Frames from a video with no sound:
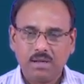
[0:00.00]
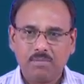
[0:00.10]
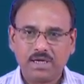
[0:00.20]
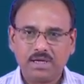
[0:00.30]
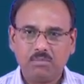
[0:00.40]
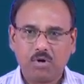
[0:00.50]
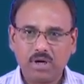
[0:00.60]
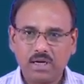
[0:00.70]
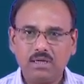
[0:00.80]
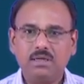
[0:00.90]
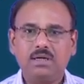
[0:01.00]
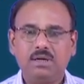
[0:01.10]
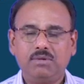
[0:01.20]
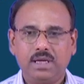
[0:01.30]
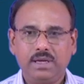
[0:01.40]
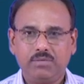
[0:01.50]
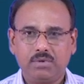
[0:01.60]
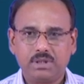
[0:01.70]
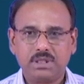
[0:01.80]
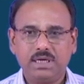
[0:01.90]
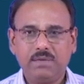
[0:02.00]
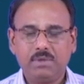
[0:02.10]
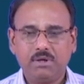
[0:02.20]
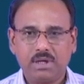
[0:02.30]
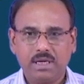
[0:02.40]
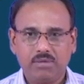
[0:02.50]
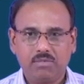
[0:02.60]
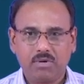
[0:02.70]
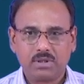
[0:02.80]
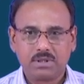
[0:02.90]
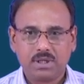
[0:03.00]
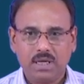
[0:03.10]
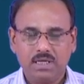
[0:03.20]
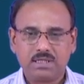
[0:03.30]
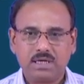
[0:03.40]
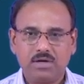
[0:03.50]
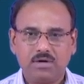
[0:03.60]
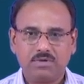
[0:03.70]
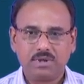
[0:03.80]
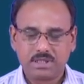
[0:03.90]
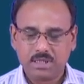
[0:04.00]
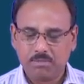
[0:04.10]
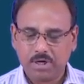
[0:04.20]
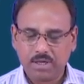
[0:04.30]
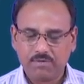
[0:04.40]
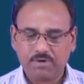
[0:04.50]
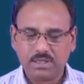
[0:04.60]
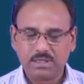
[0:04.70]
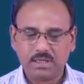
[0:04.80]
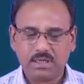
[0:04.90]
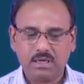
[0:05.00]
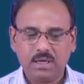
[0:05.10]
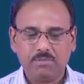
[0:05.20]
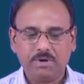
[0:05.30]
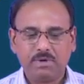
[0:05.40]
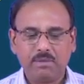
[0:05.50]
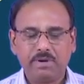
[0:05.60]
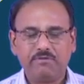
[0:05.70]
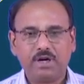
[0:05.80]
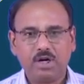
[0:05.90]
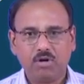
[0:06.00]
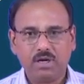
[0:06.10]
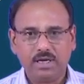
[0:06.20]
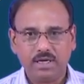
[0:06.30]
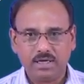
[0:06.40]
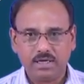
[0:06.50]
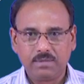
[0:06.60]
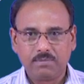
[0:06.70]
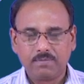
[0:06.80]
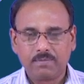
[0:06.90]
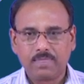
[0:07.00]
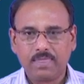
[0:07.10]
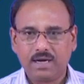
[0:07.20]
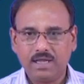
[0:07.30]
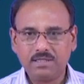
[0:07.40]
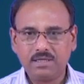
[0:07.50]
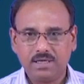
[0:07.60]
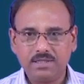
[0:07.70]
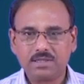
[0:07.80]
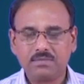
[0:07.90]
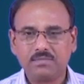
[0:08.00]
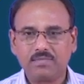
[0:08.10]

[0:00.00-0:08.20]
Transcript: But in modern neural networks, in deep neural networks, instead of sigmoidal function, people prefer nonlinearity. The reason is